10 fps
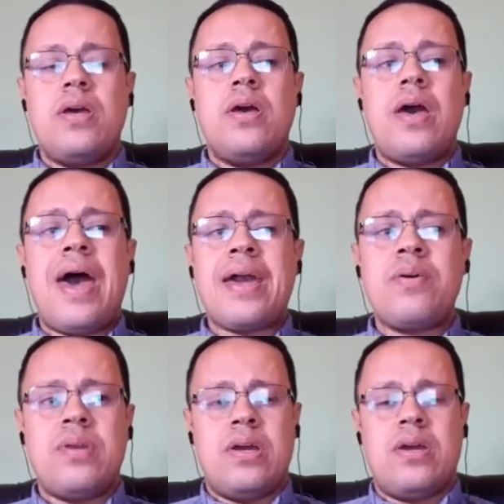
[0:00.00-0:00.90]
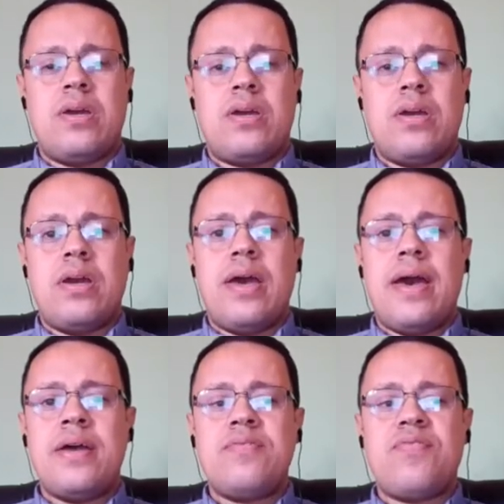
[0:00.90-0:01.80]
agony,
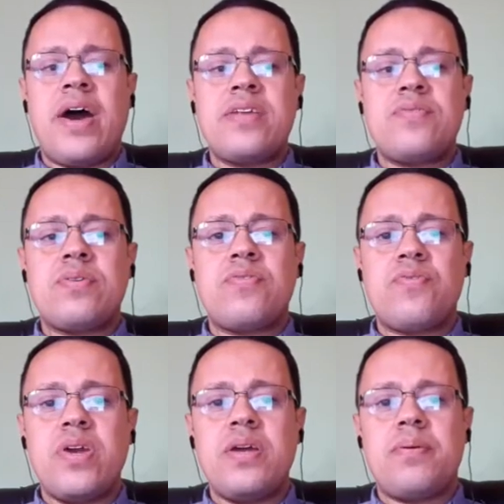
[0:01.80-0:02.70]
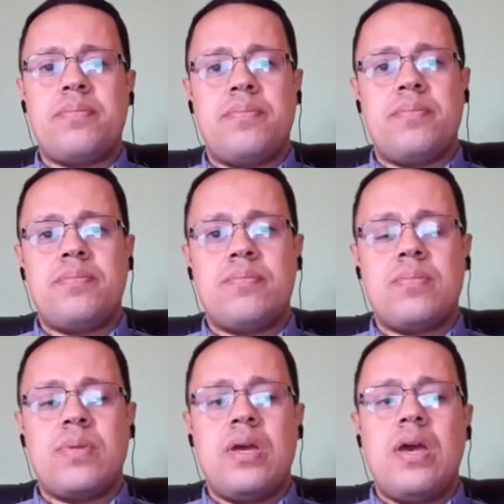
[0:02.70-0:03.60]
and fight for freedom.
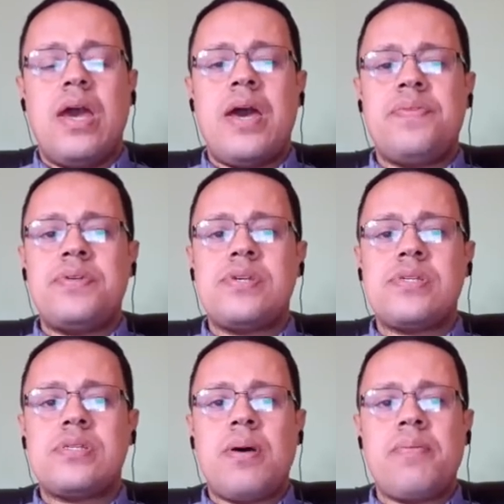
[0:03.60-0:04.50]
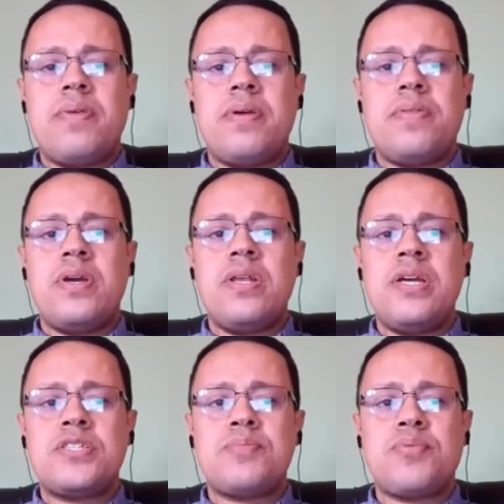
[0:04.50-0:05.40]
And this is something they
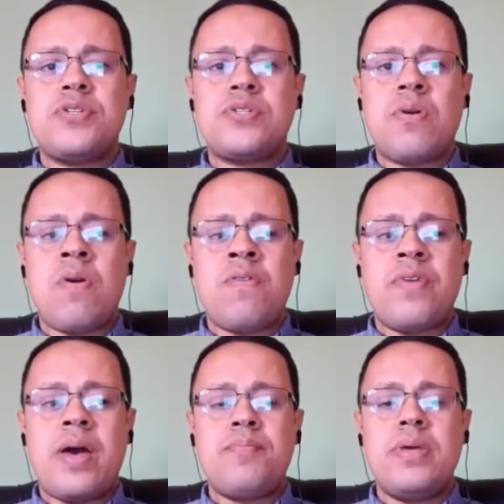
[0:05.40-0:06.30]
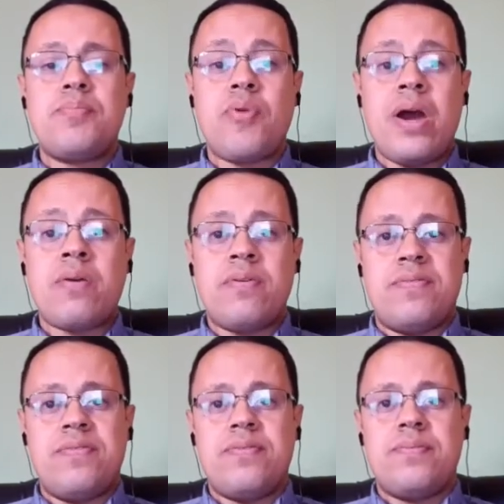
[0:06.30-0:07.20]
need to preserve and be proud of.